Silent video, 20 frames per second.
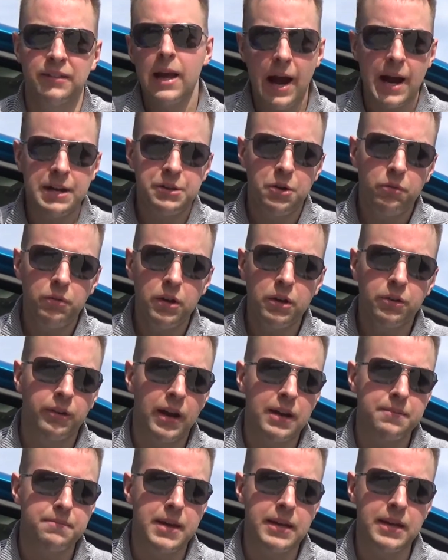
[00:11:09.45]
I don't
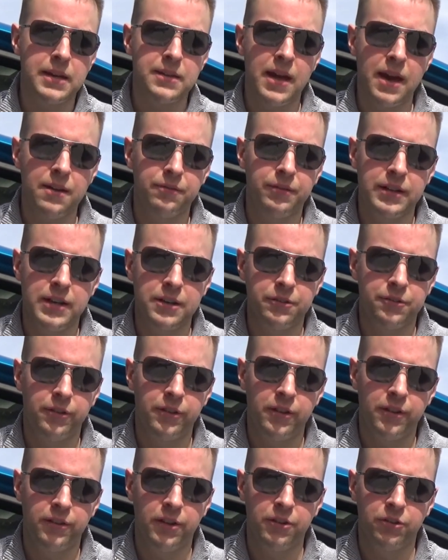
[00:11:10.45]
regret making that financial
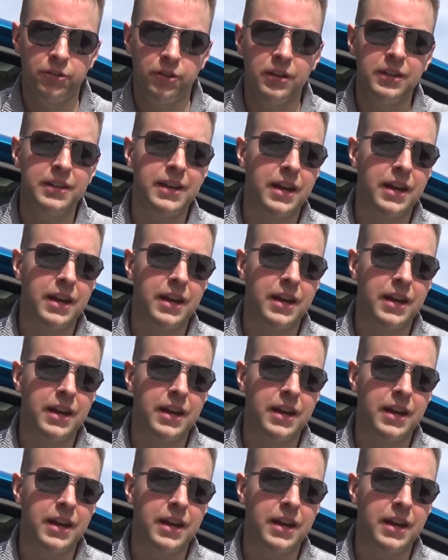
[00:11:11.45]
decision,